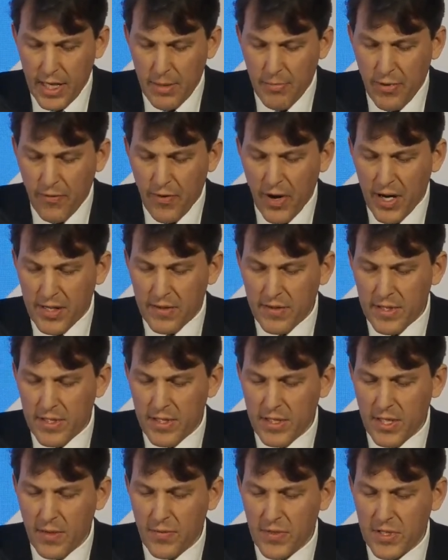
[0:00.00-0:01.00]
in providing the
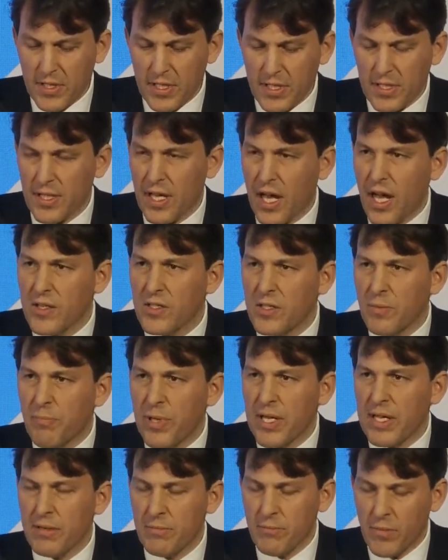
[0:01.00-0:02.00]
services that
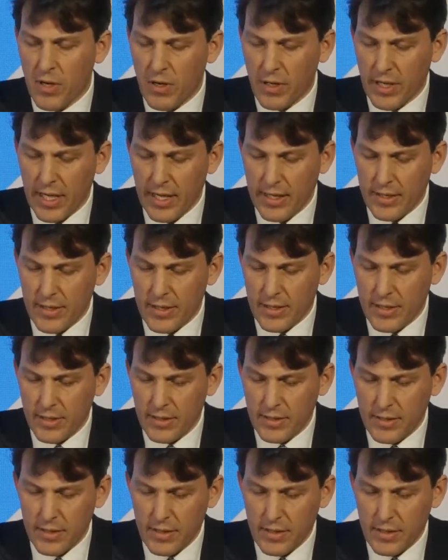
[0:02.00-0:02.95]
underpin markets.